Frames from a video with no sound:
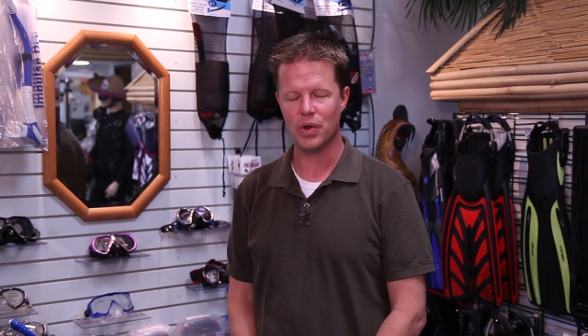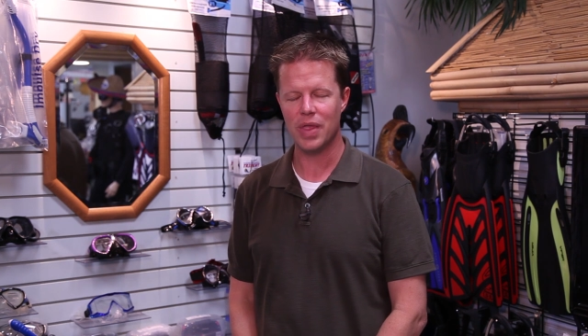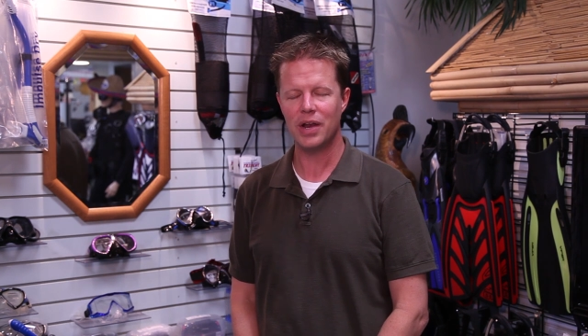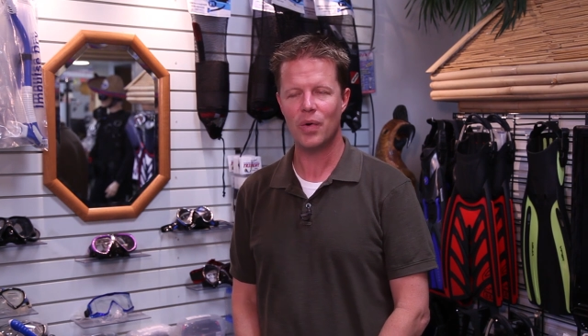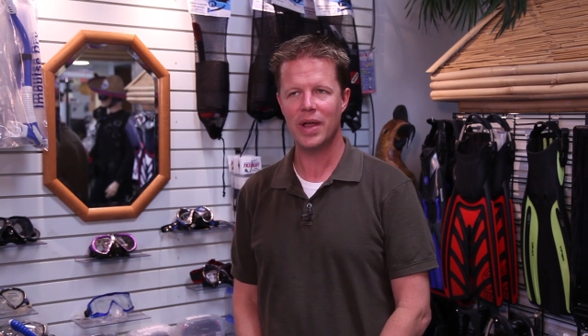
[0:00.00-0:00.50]
You're
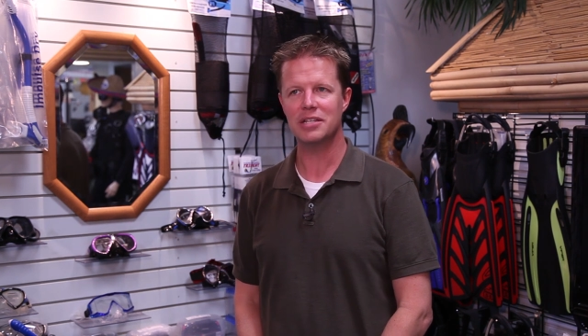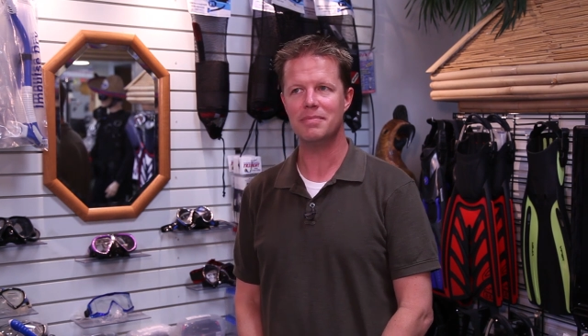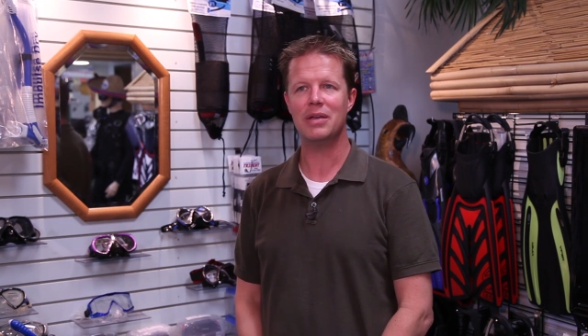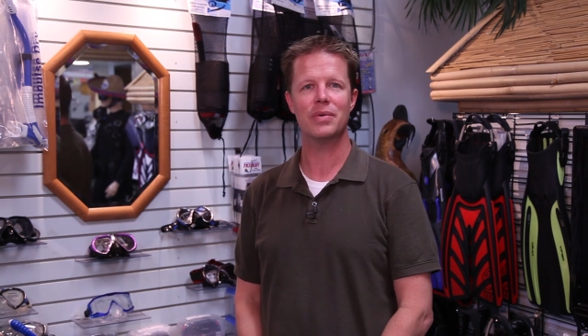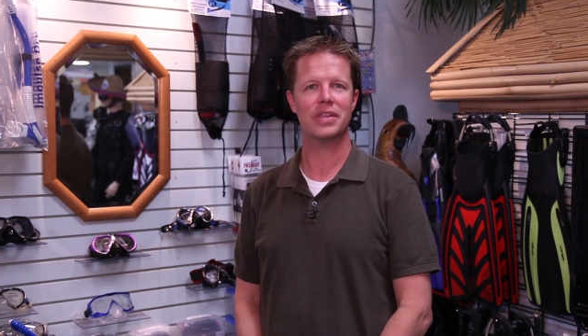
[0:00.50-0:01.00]
then going to
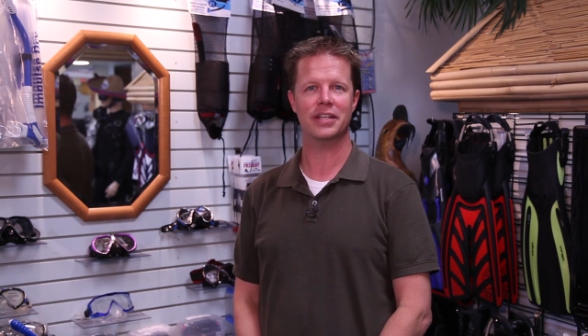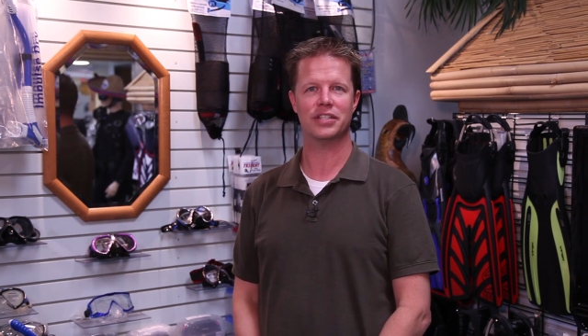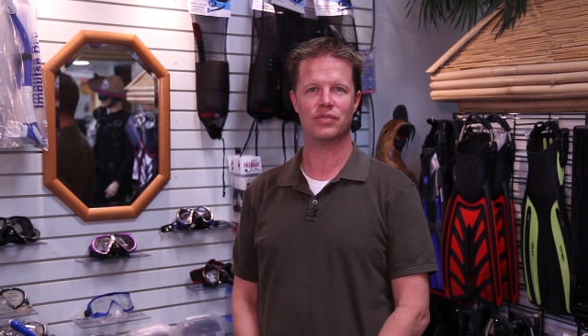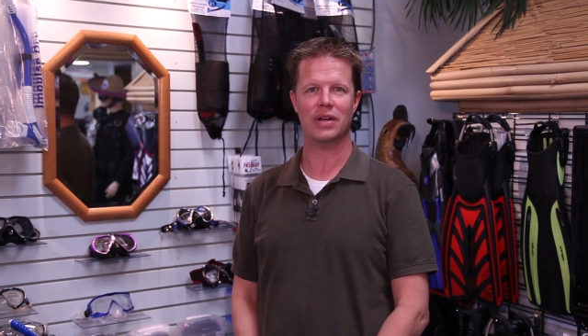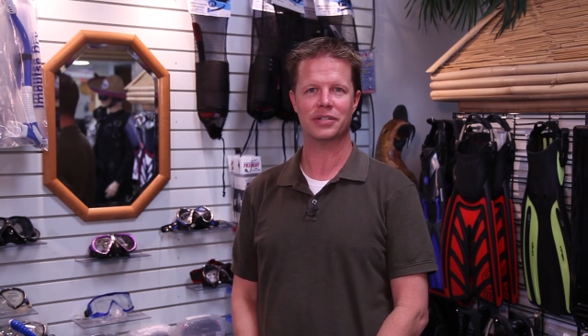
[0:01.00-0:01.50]
meet with an
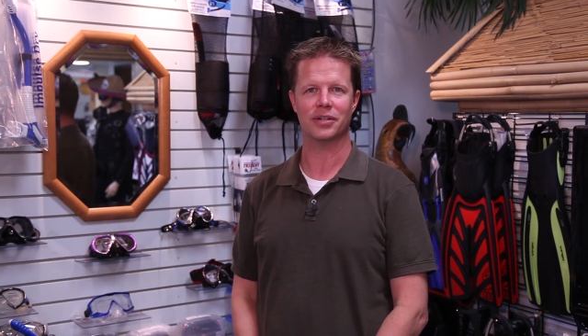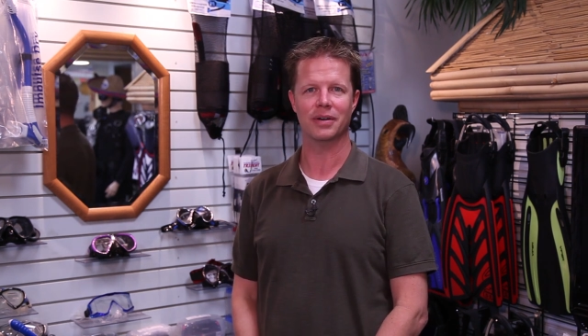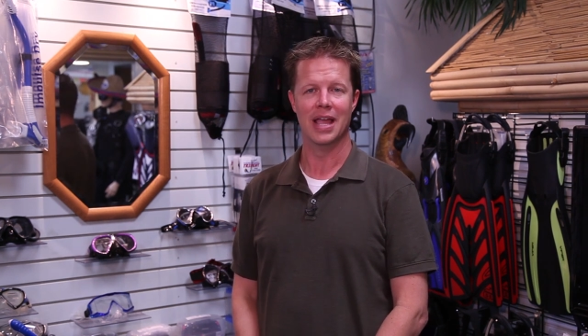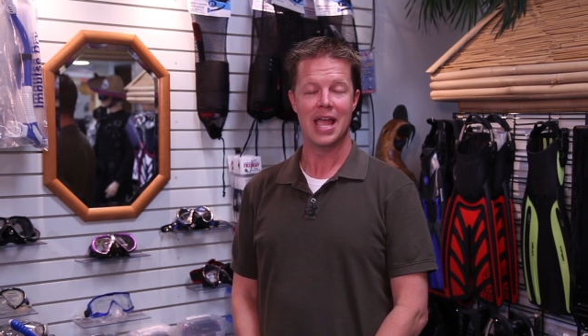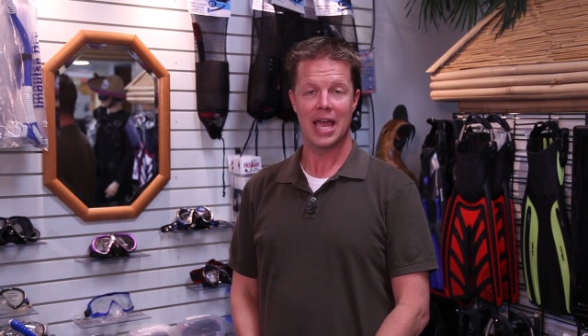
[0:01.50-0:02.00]

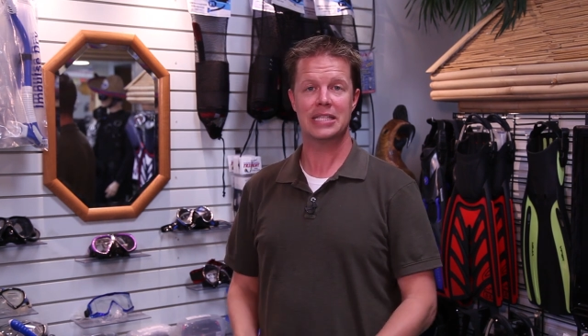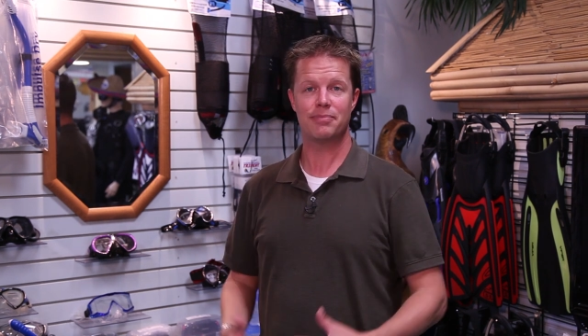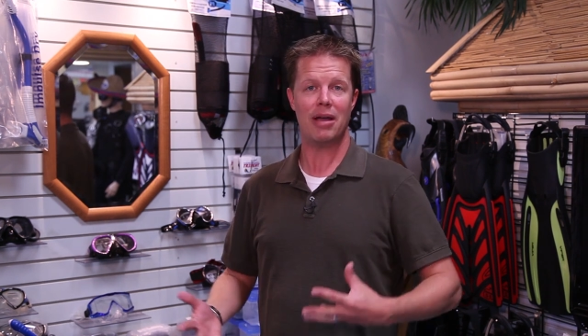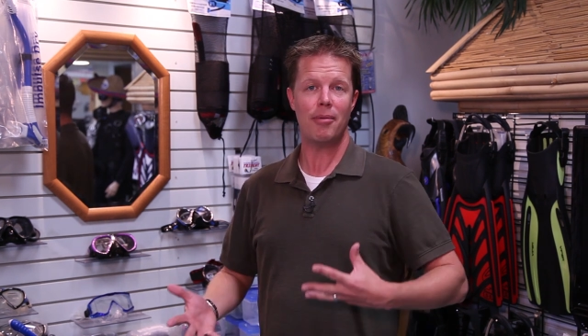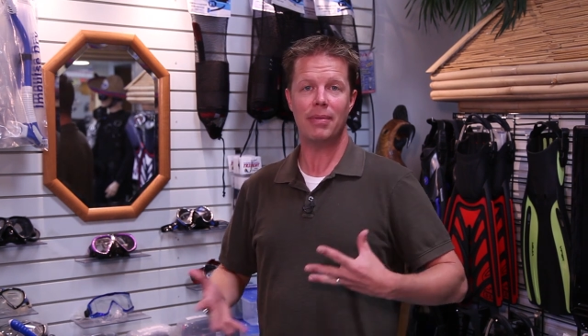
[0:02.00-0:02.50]
instructor, and
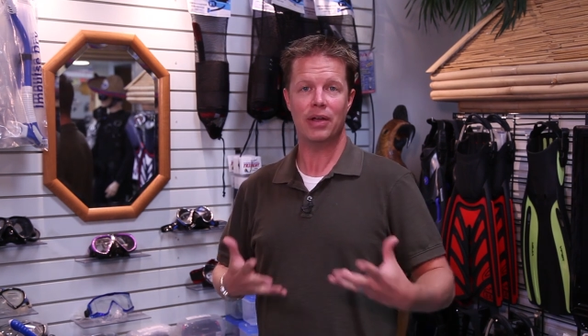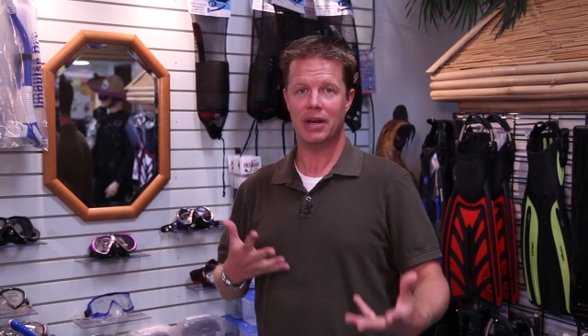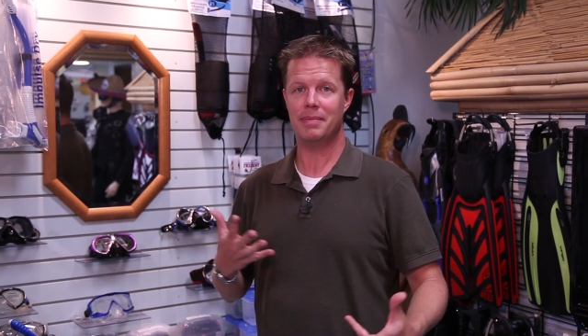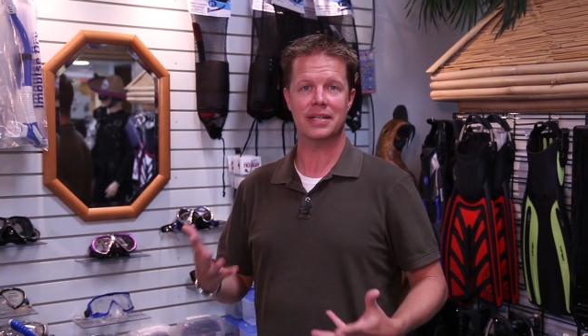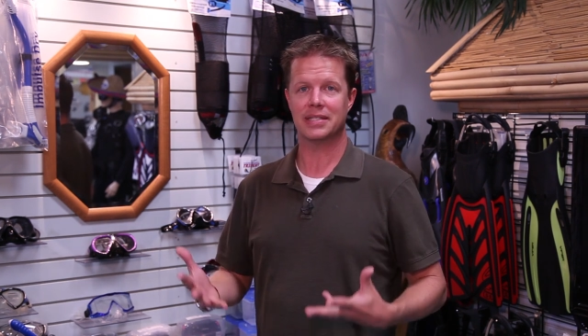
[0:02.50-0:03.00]
it's probably
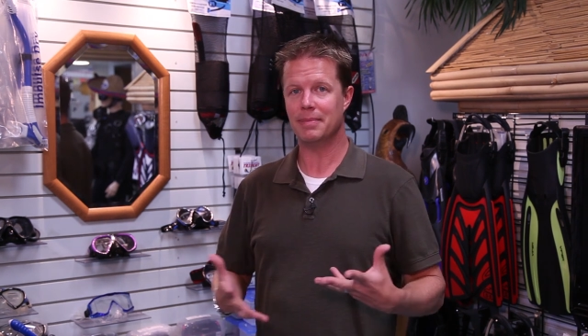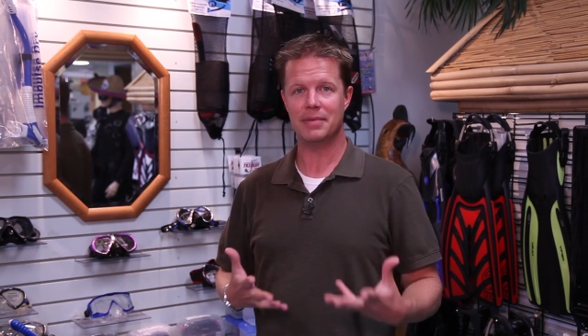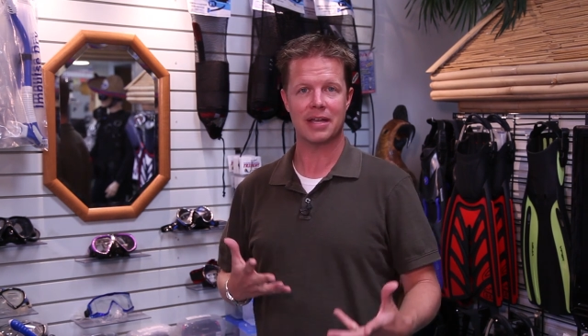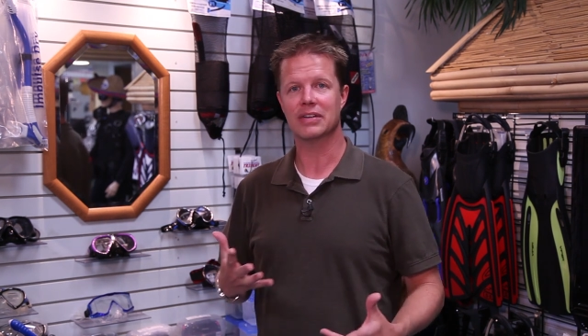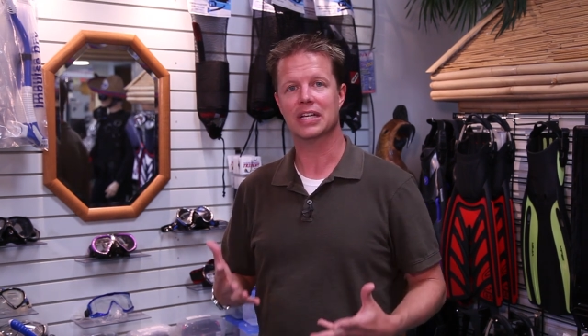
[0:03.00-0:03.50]
going to be in
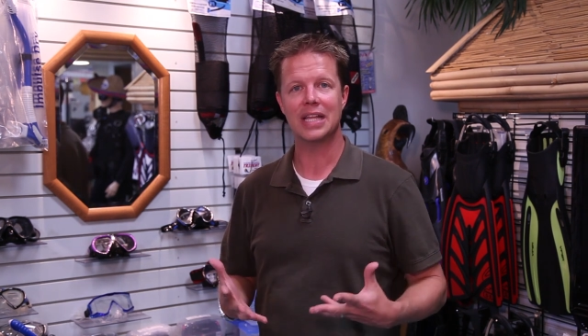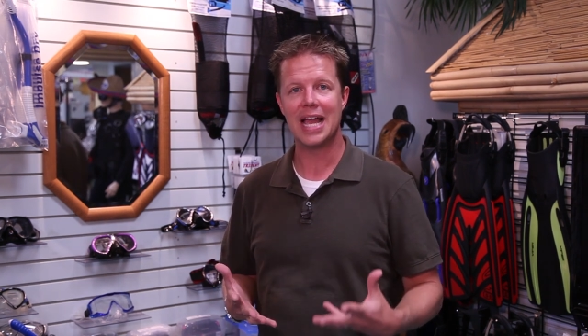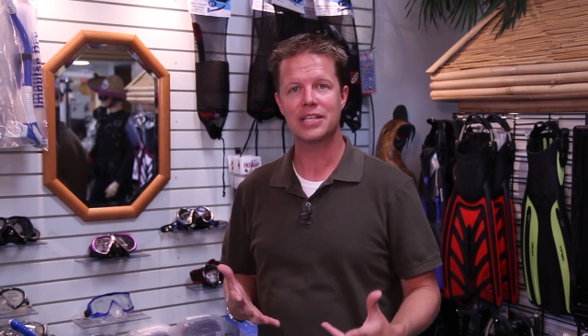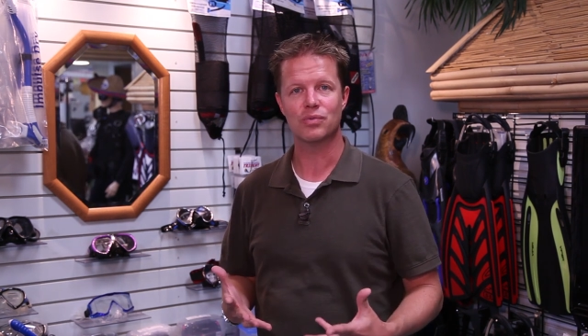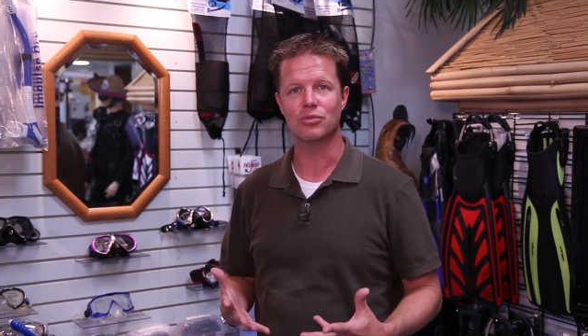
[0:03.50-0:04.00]
something of a
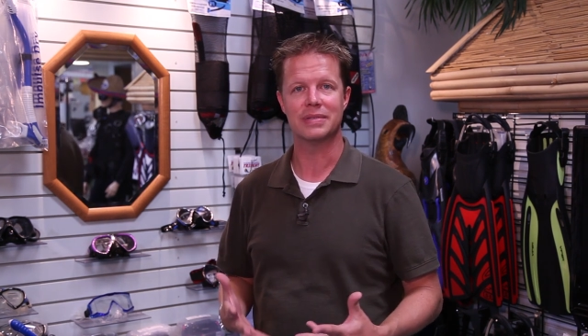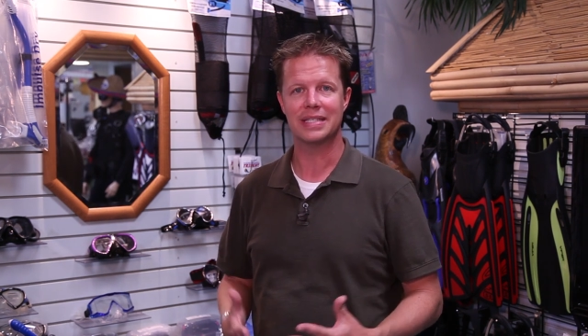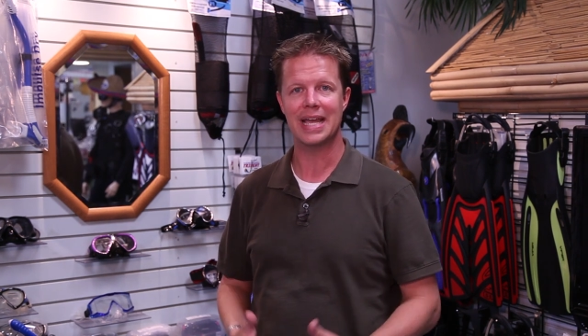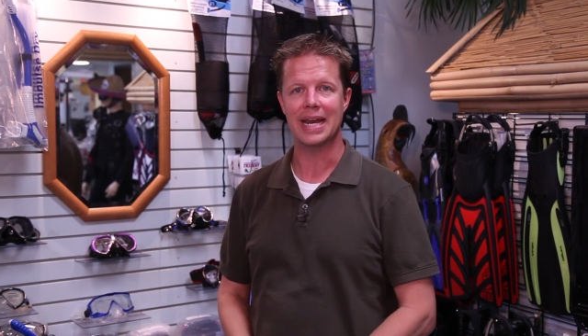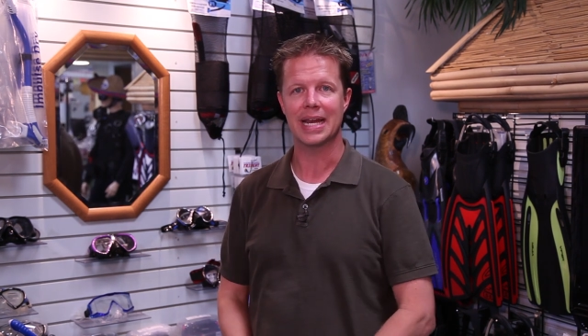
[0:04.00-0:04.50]
classroom
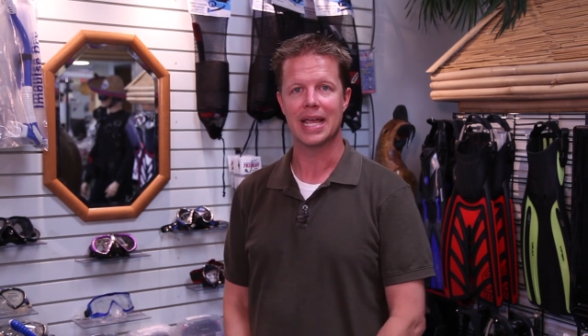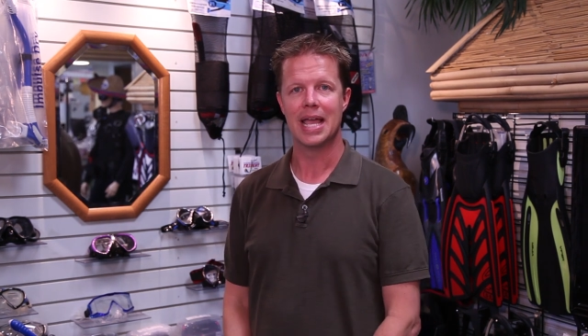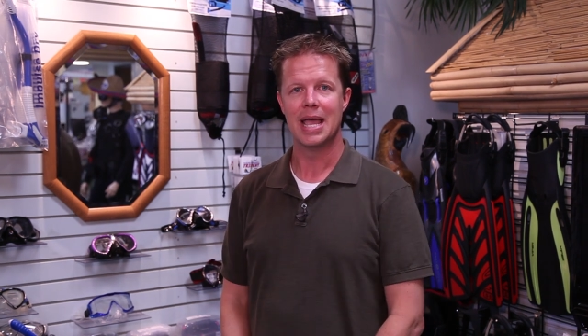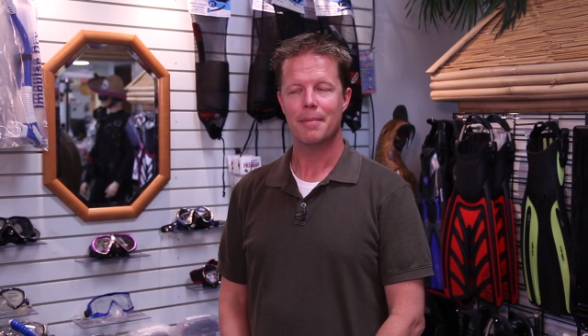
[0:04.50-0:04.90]
setting,